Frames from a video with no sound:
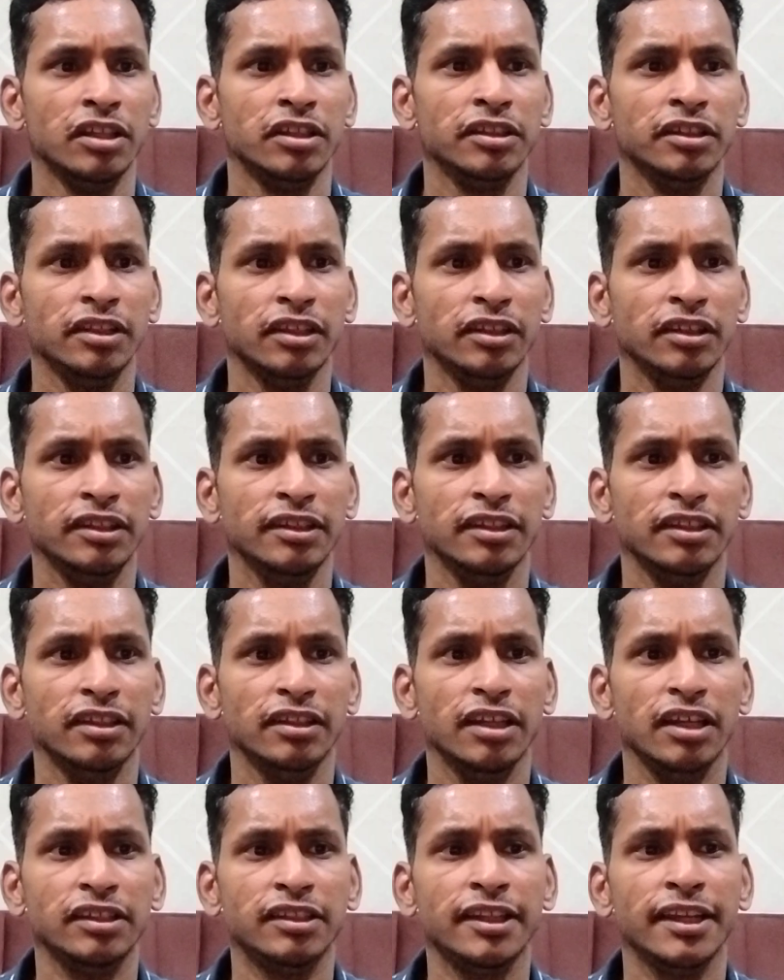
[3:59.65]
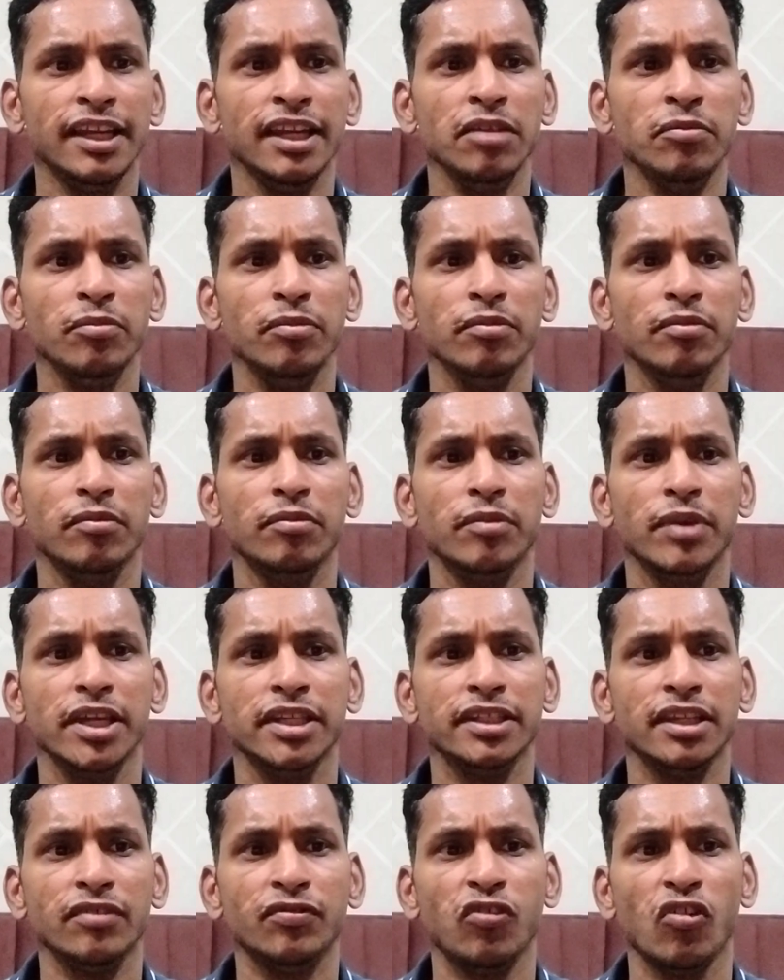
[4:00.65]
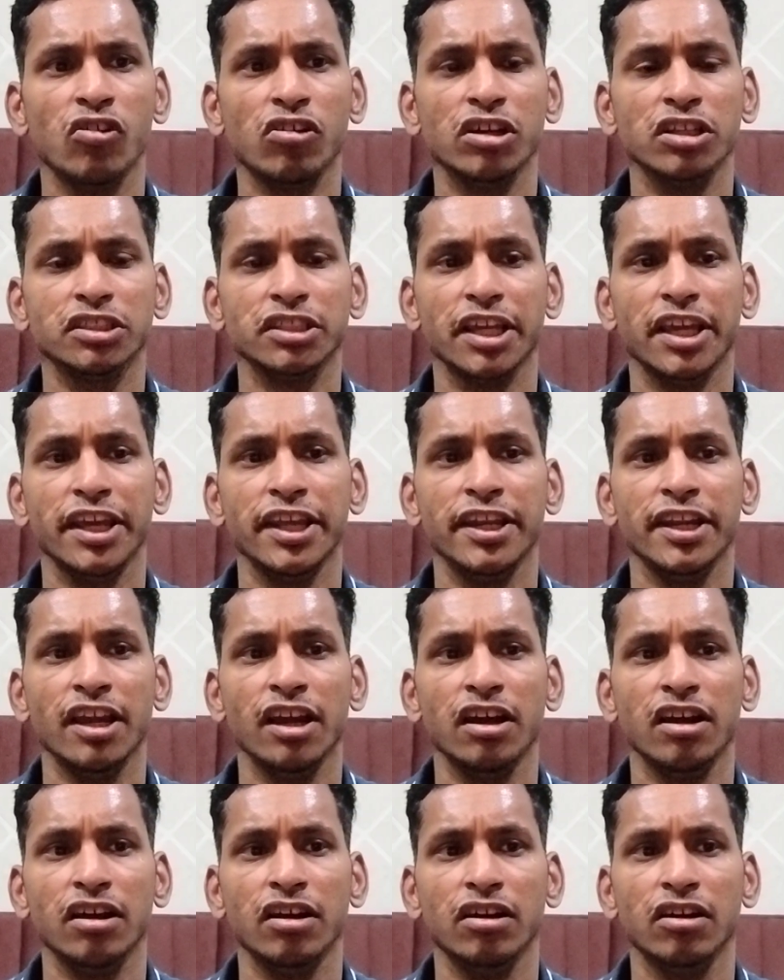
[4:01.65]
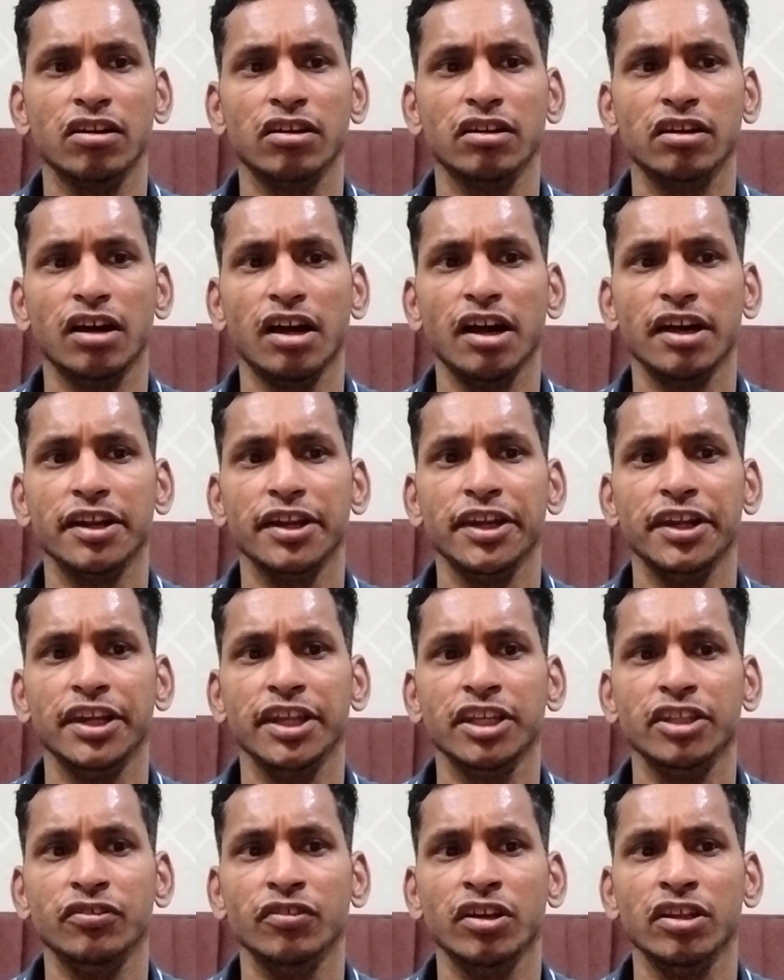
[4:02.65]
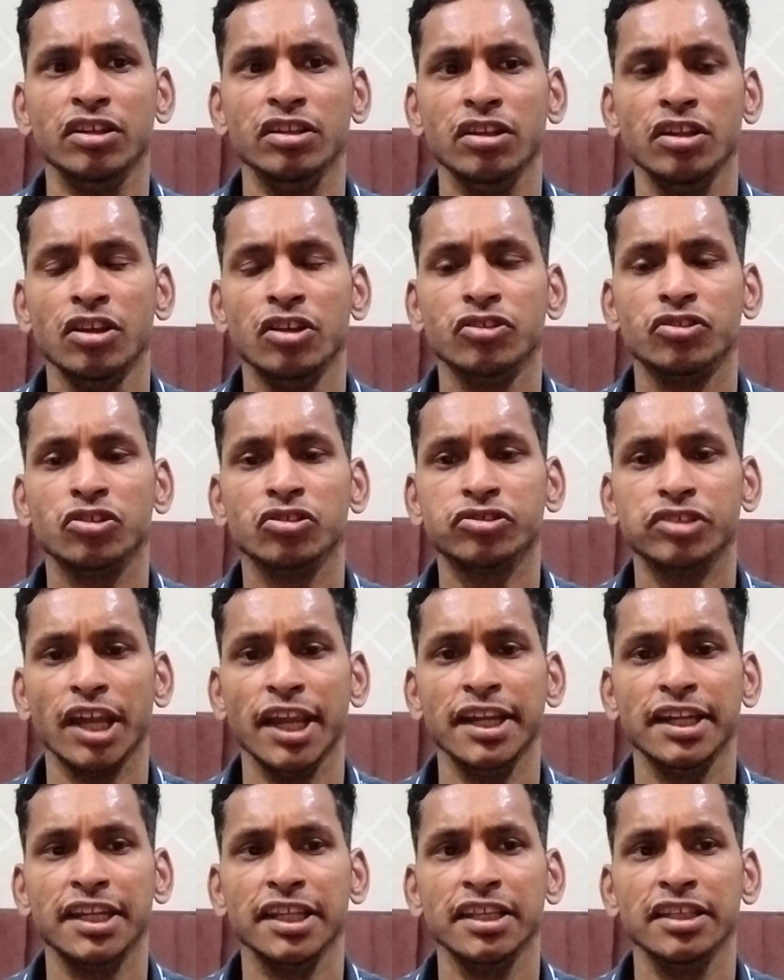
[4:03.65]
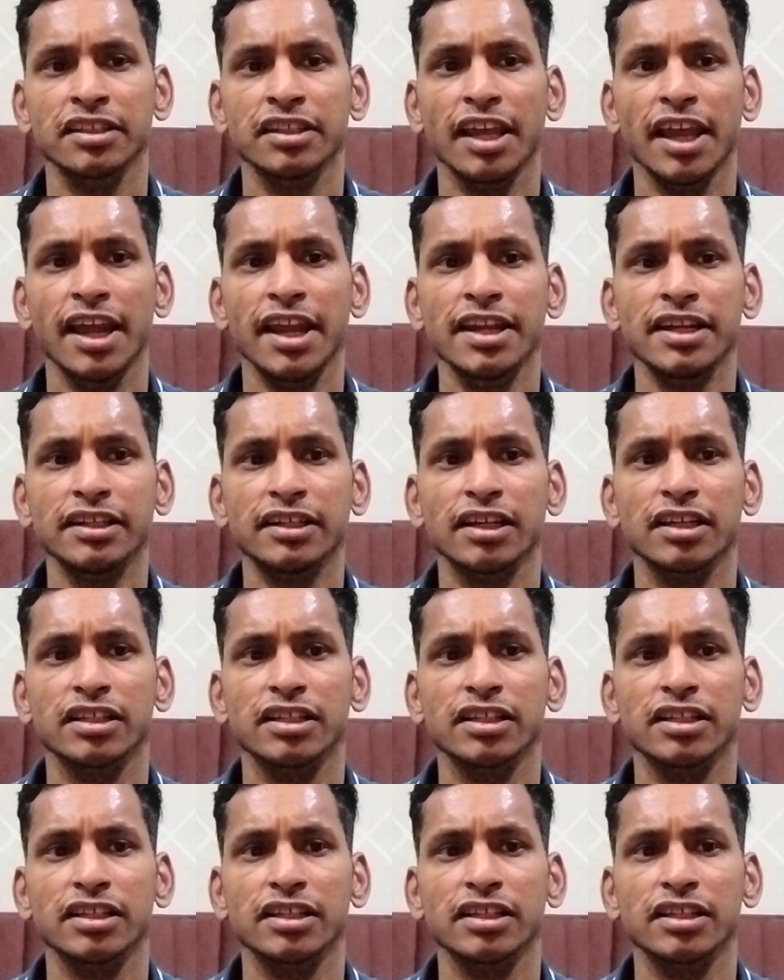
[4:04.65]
The three major focus area are individual, societies and